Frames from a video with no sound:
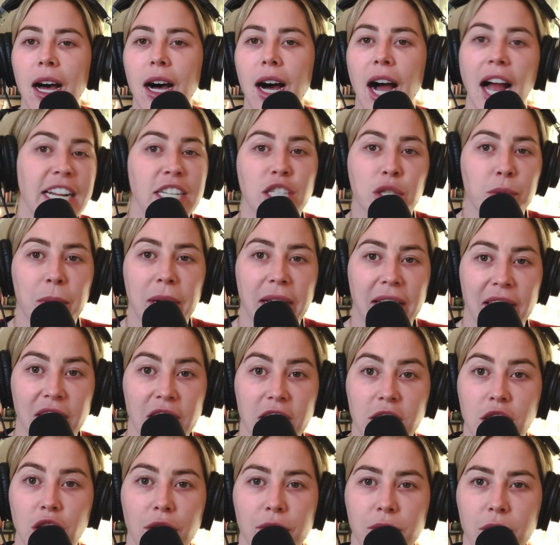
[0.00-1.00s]
I just want to get
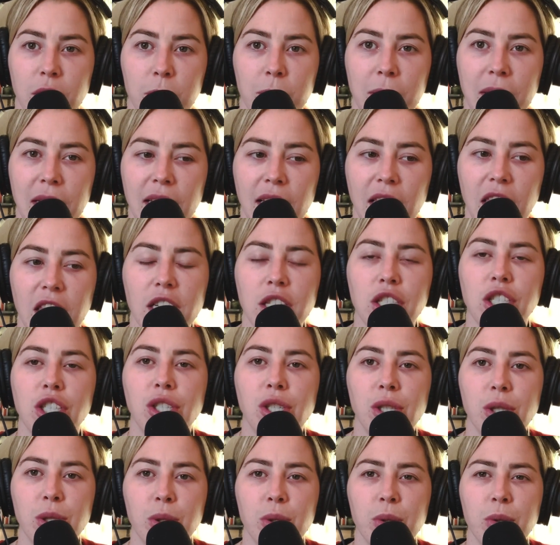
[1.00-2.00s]
this over with
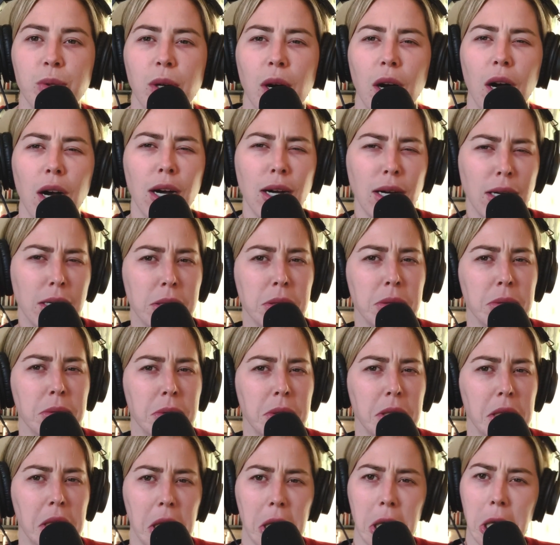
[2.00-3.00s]
to,
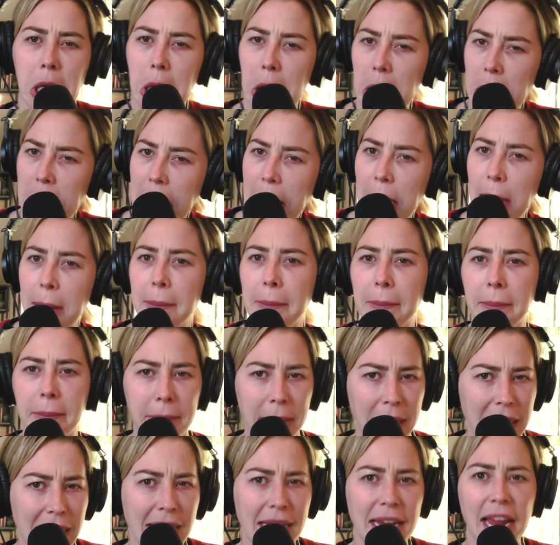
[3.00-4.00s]
oh, look at
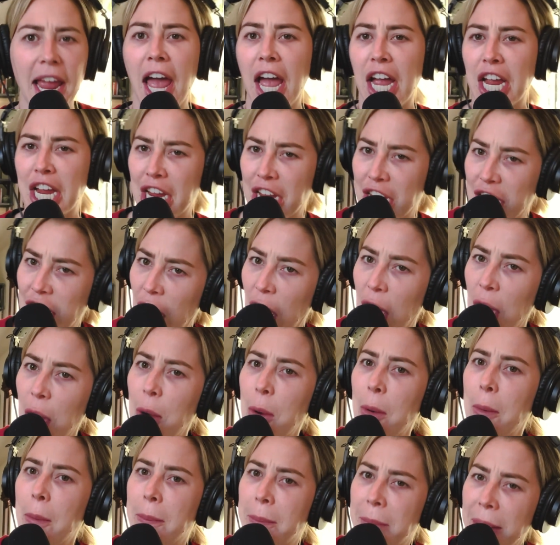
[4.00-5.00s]
me
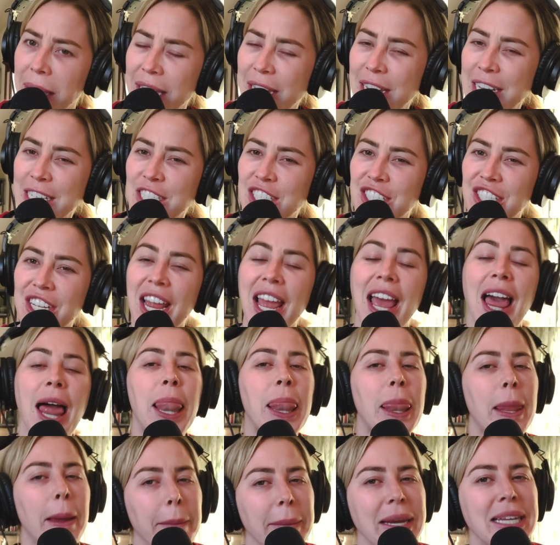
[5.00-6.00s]
go, bitch.
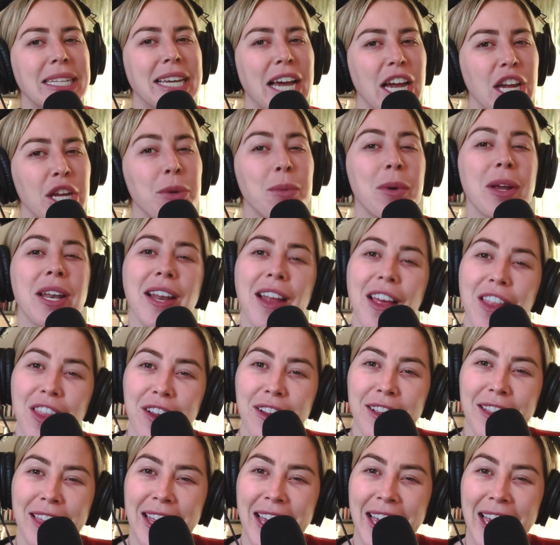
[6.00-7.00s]
Let me tell you
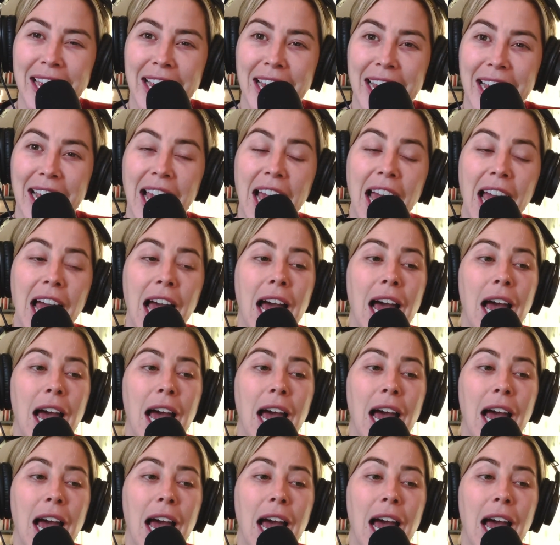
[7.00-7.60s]
another thing.